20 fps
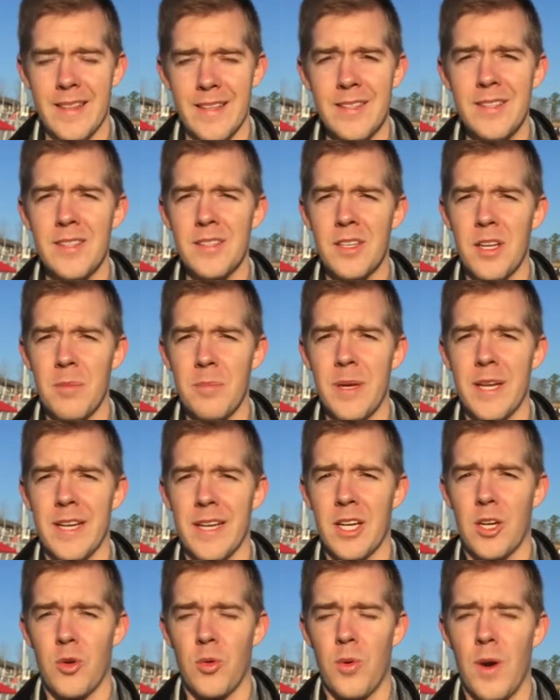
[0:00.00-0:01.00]
this is going to be an
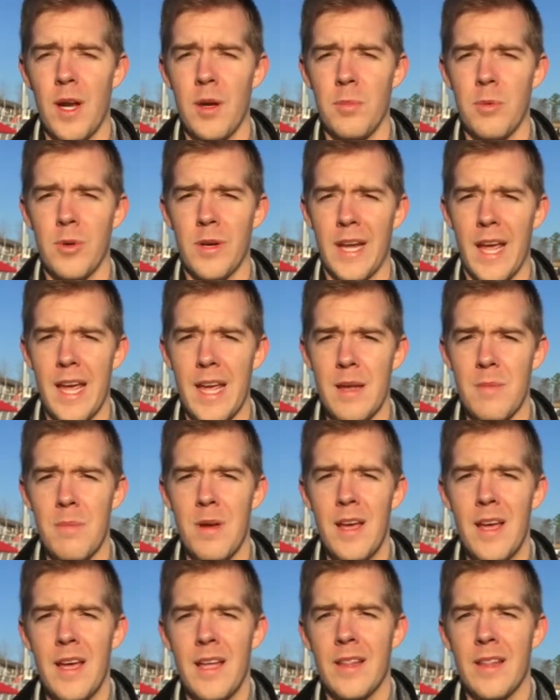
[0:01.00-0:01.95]
incredible game.